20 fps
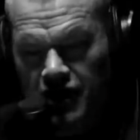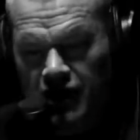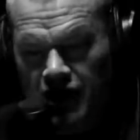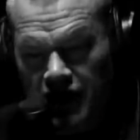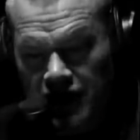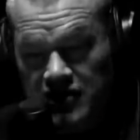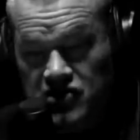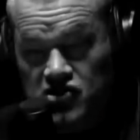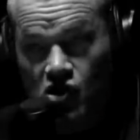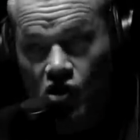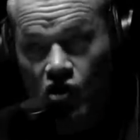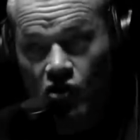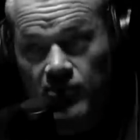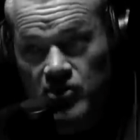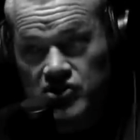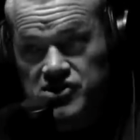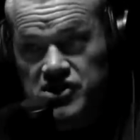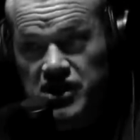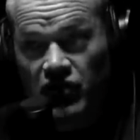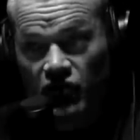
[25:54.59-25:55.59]
it's
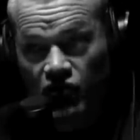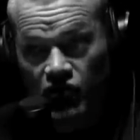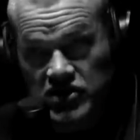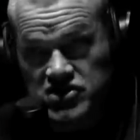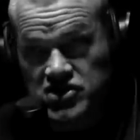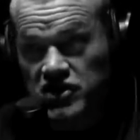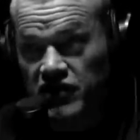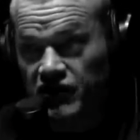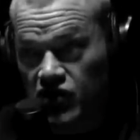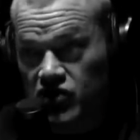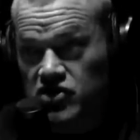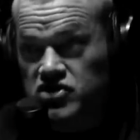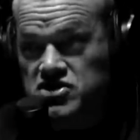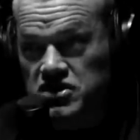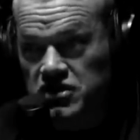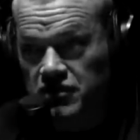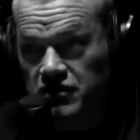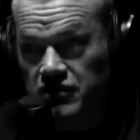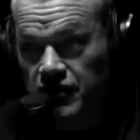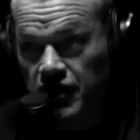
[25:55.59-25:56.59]
almost like risk
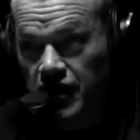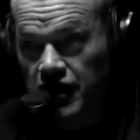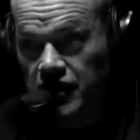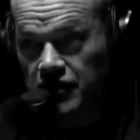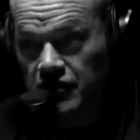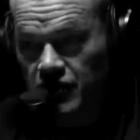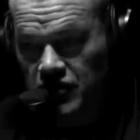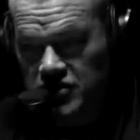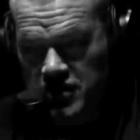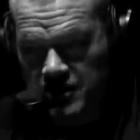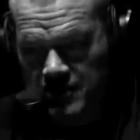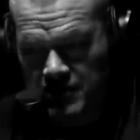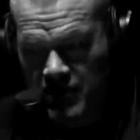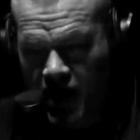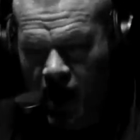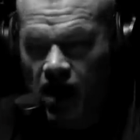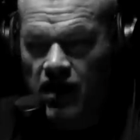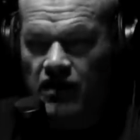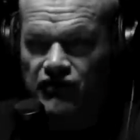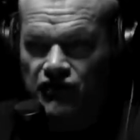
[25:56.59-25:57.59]
aversion, right? Which mm. I'm
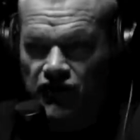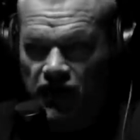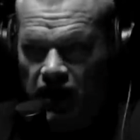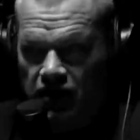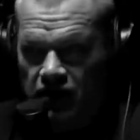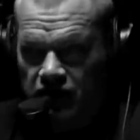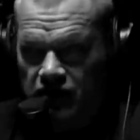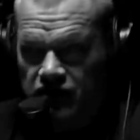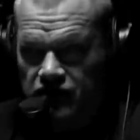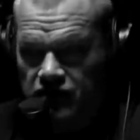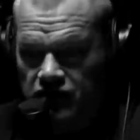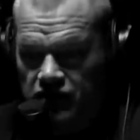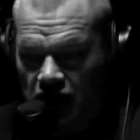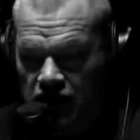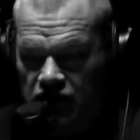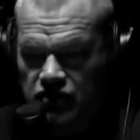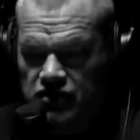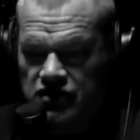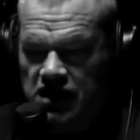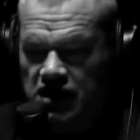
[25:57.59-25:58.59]
not a fan of.
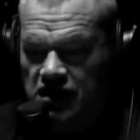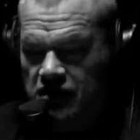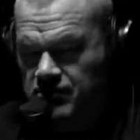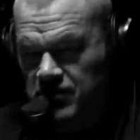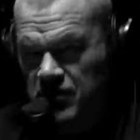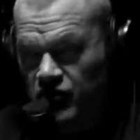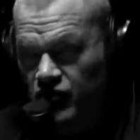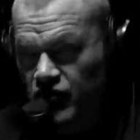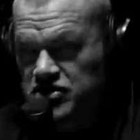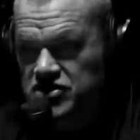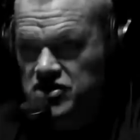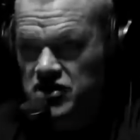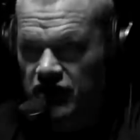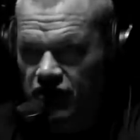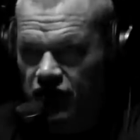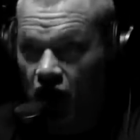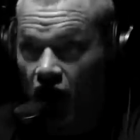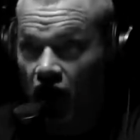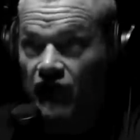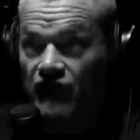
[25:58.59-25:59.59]
And you can't be risk
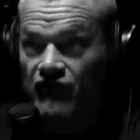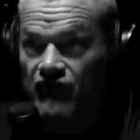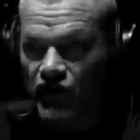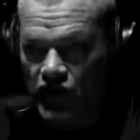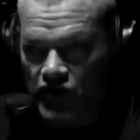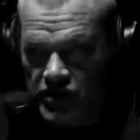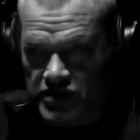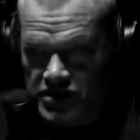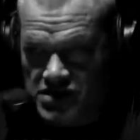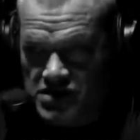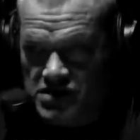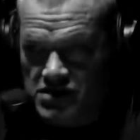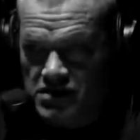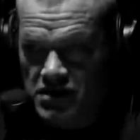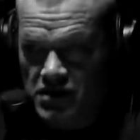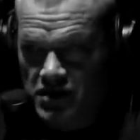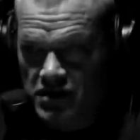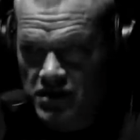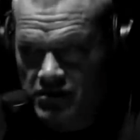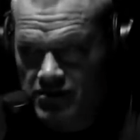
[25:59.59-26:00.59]
averse,
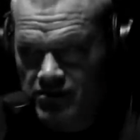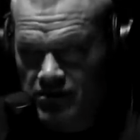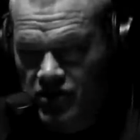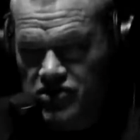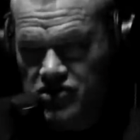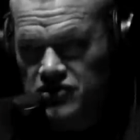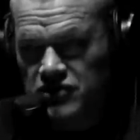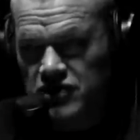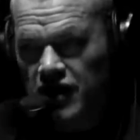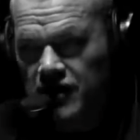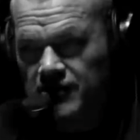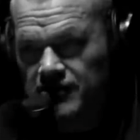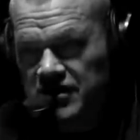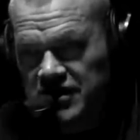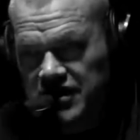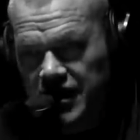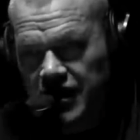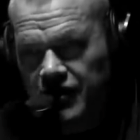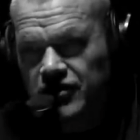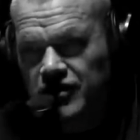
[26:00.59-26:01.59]
mm. but you got to be
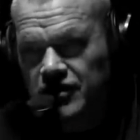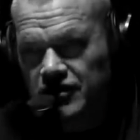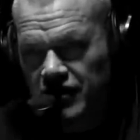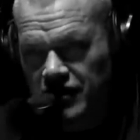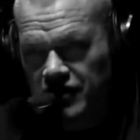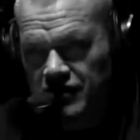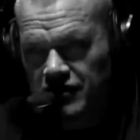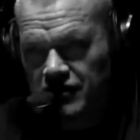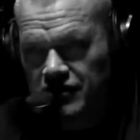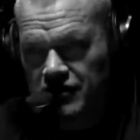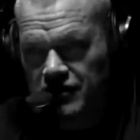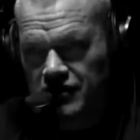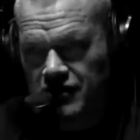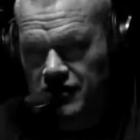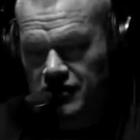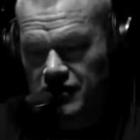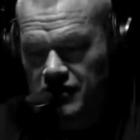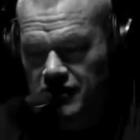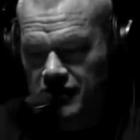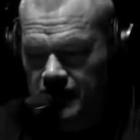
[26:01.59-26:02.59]
calculated. Mm
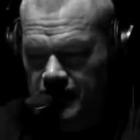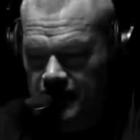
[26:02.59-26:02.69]
-hmm